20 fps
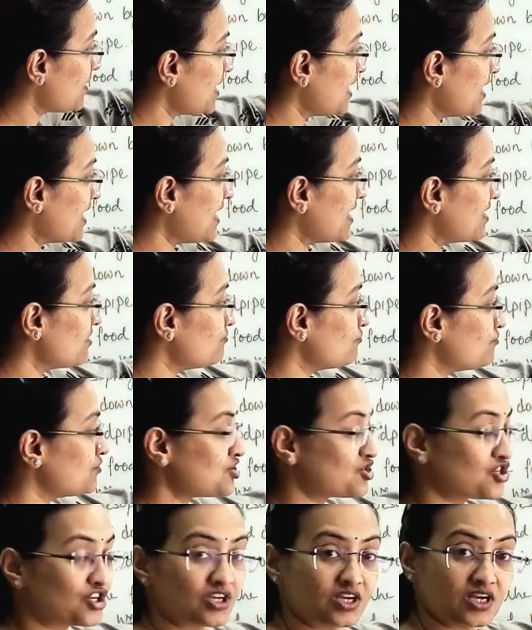and
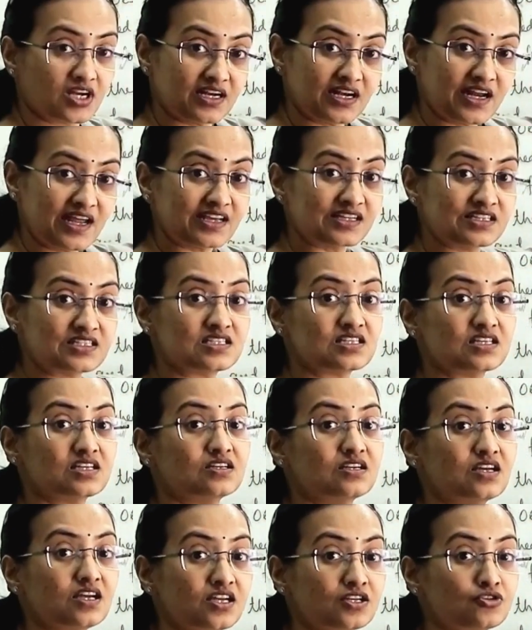which connects
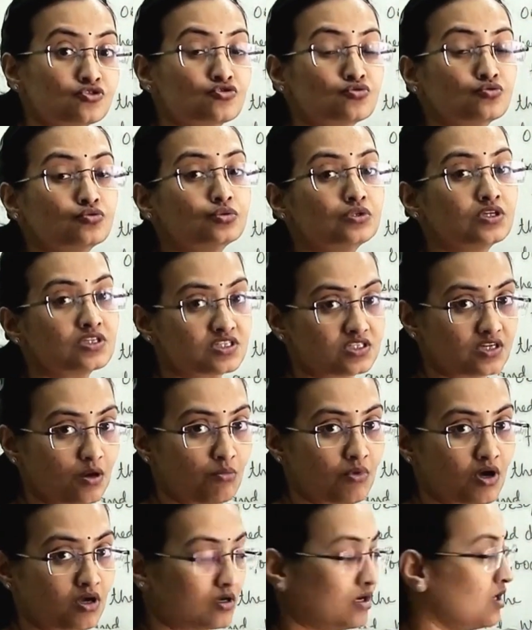it to the
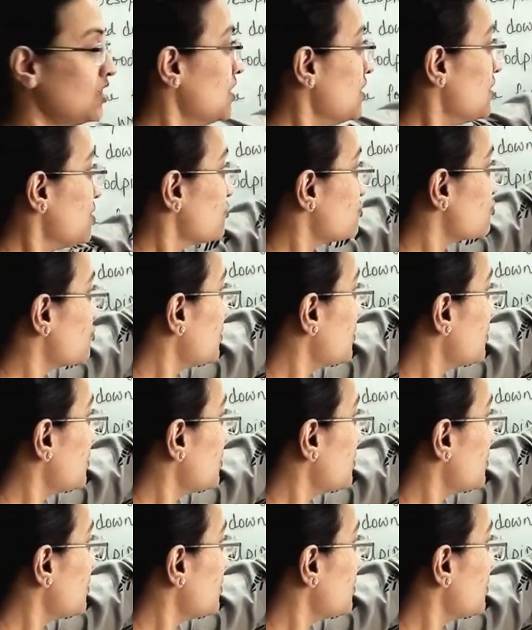stomach. So